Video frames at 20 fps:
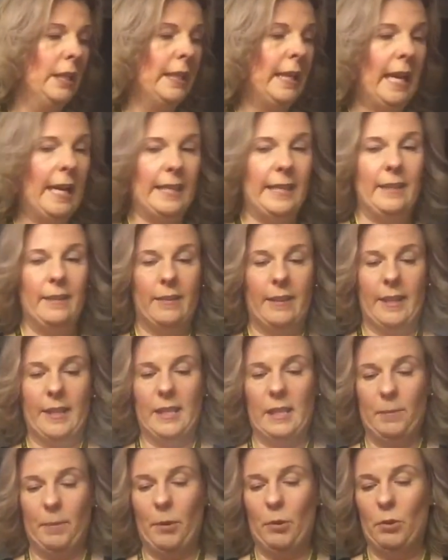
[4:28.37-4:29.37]
carrying
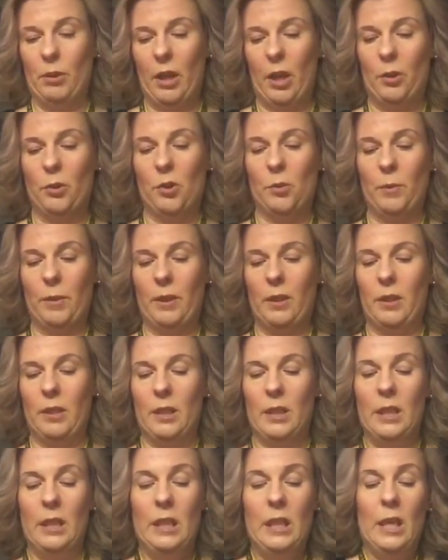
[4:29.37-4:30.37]
things about the house with
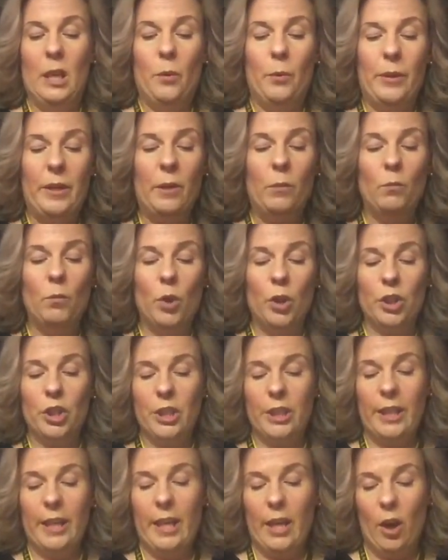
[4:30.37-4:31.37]
you. When I'm
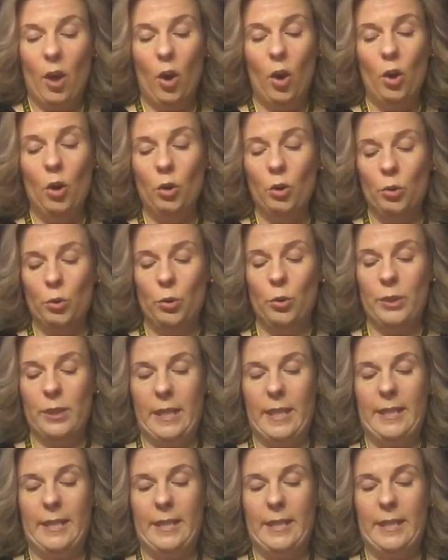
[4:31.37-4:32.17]
washing it, it all goes